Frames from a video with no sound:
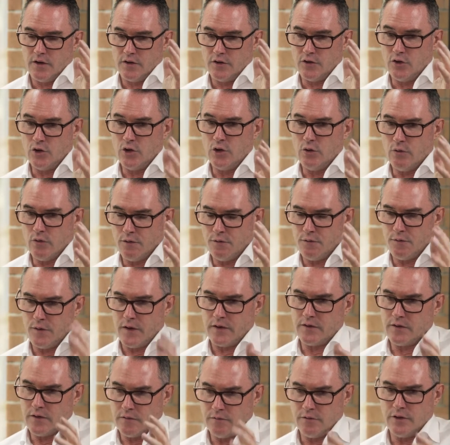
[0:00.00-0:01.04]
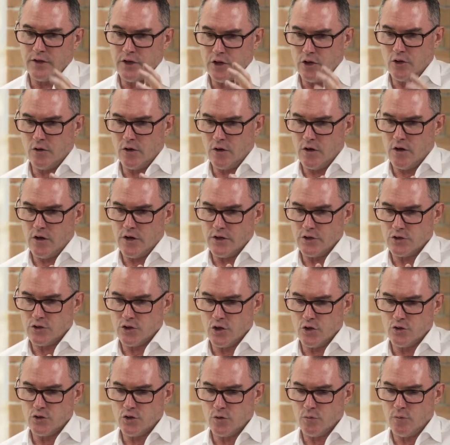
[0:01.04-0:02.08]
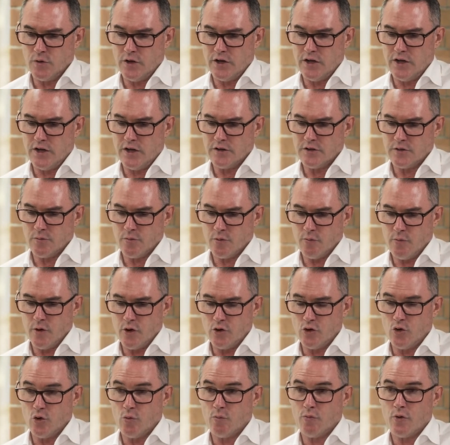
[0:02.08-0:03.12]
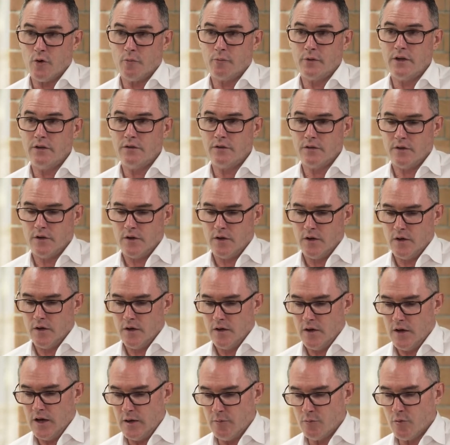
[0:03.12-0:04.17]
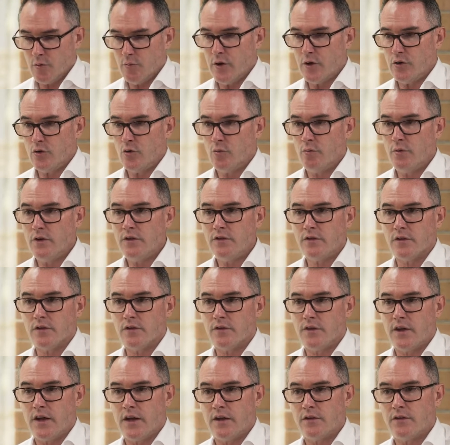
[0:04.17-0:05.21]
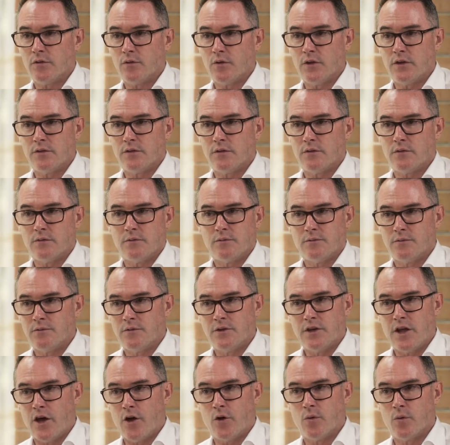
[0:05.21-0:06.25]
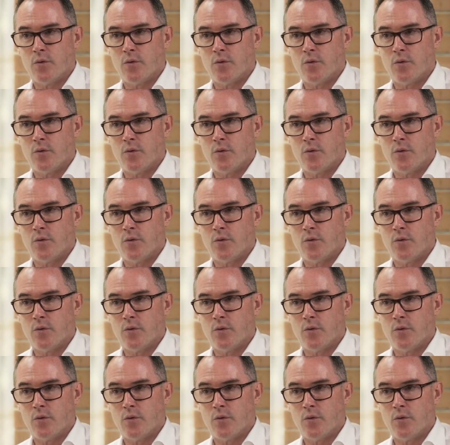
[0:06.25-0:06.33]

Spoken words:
do you effectively utilise social media to promote your properties and promote your business? The answer is no.